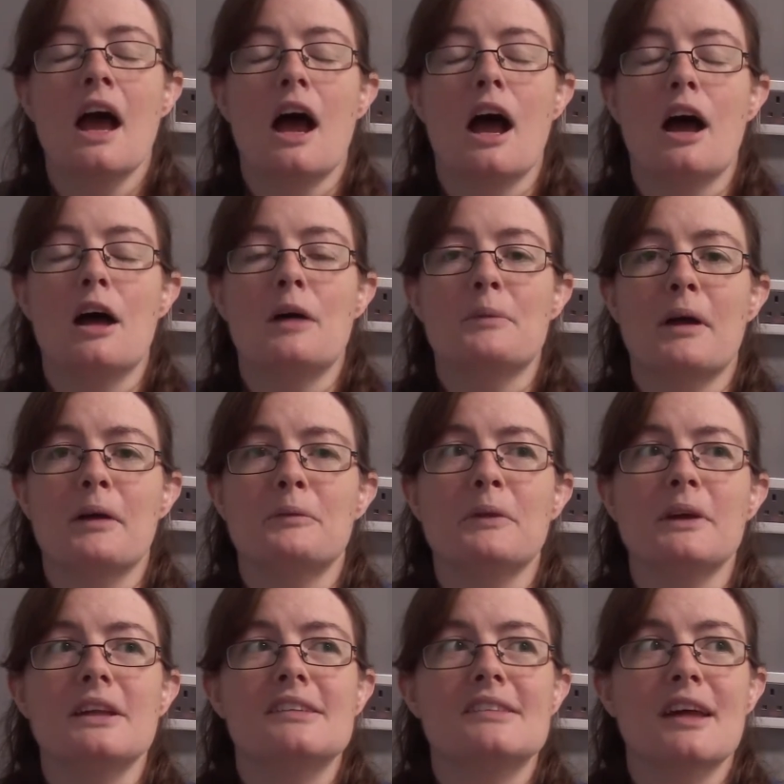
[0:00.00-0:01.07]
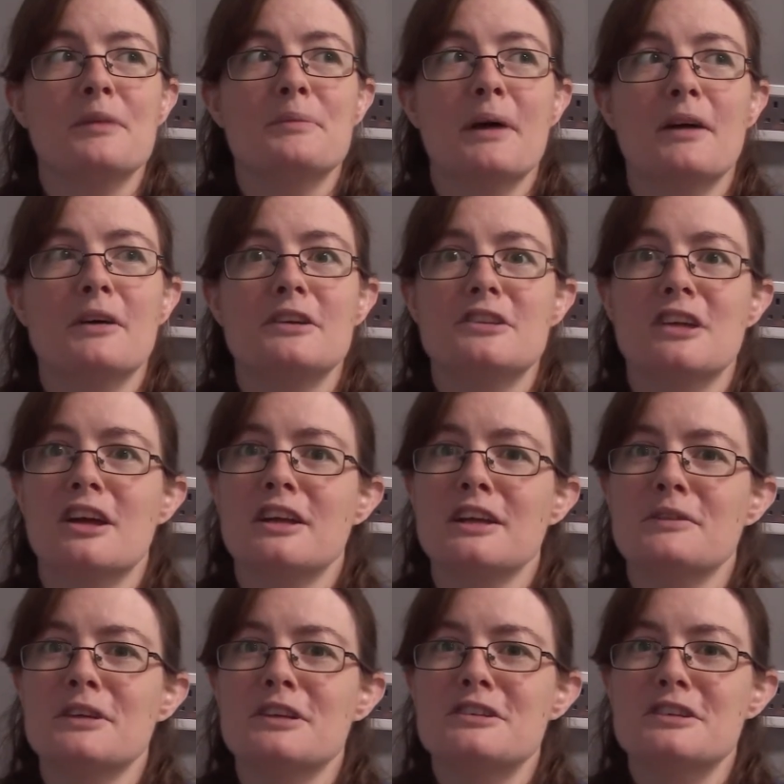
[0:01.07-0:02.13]
and we set about a
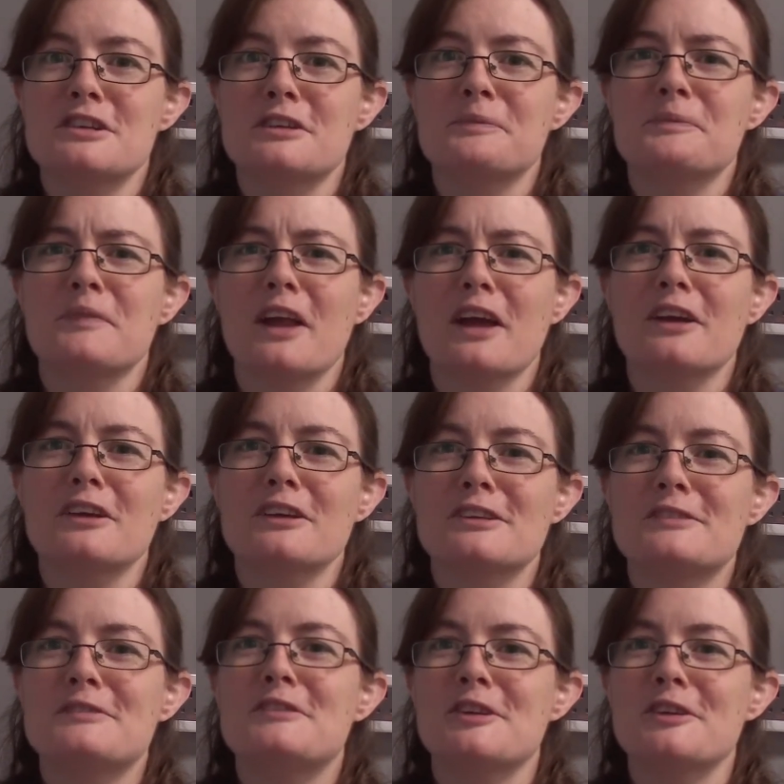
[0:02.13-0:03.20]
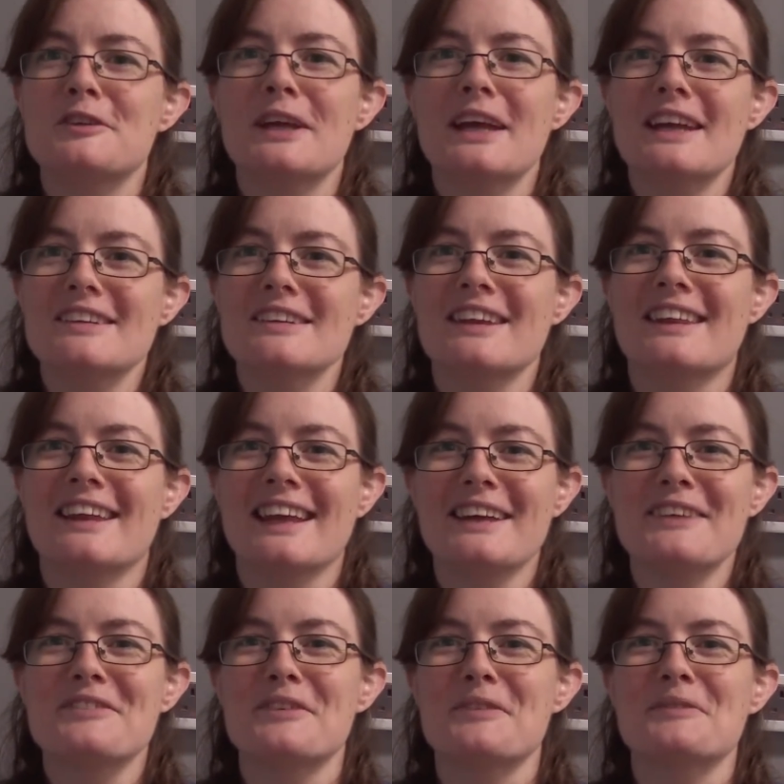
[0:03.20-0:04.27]
journey which took a good 2 years, I
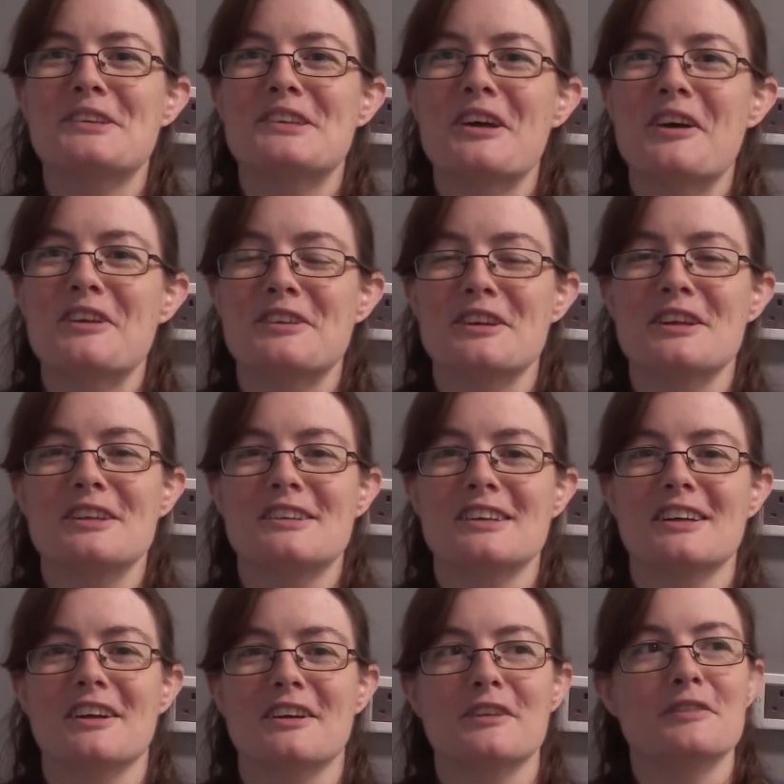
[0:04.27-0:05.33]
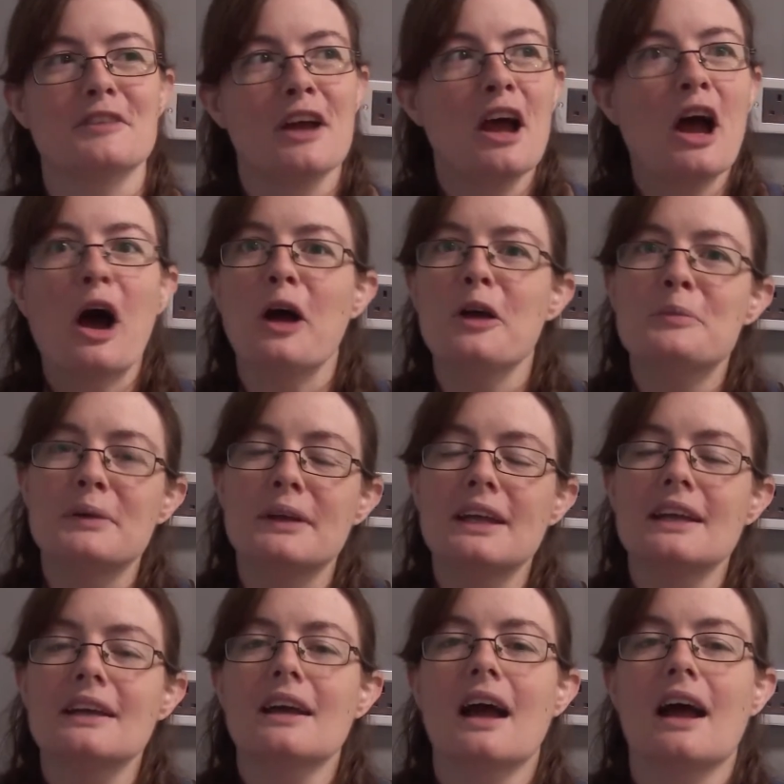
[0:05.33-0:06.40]
think, from start to kind of
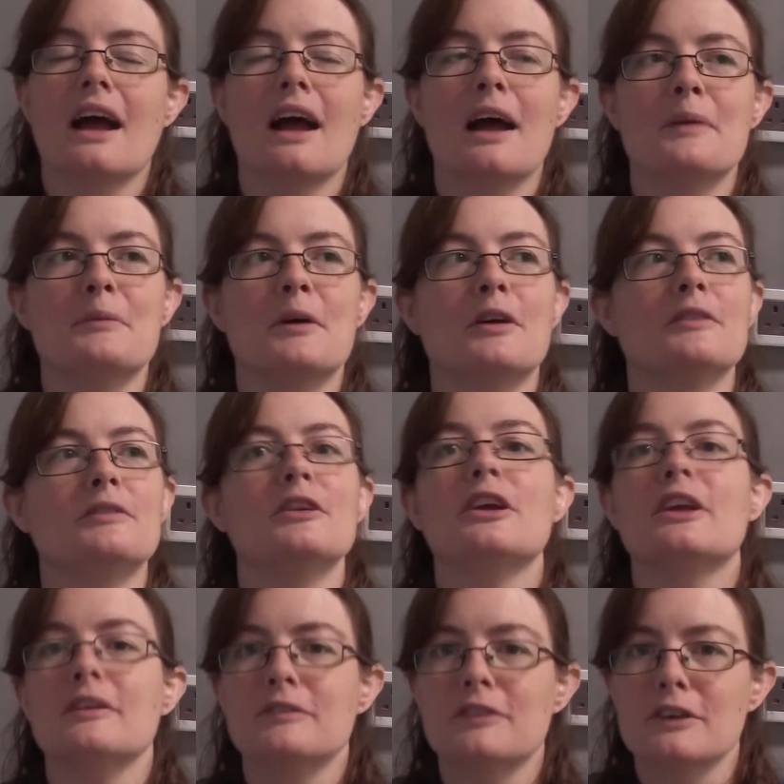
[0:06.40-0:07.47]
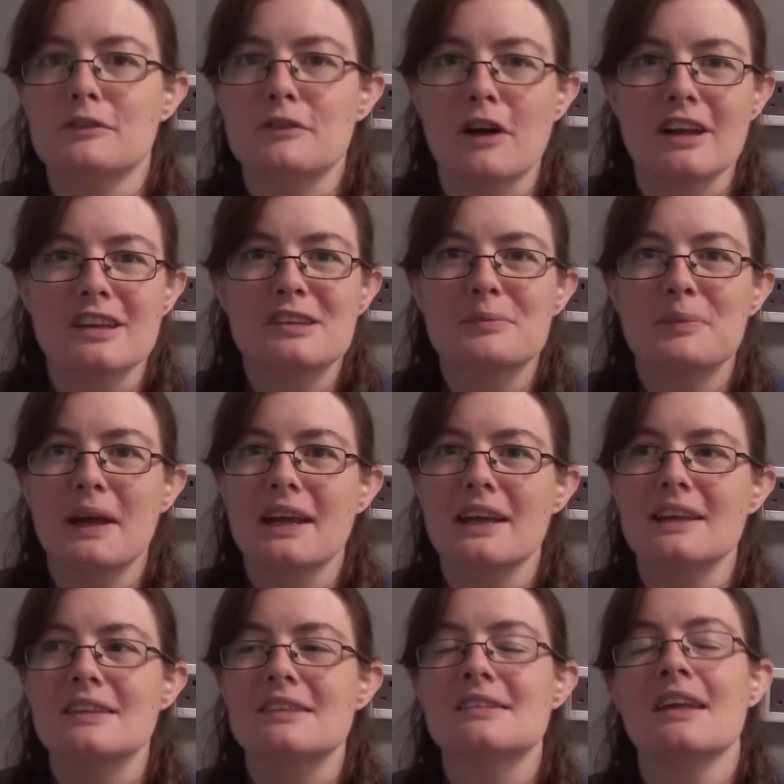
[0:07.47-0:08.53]
opening, of looking for the right
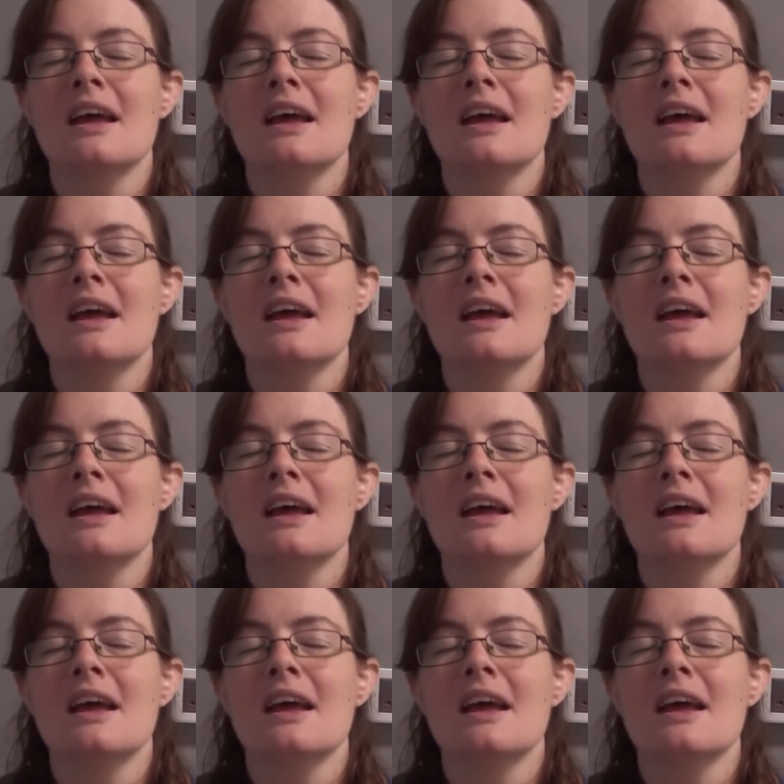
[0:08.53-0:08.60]
space,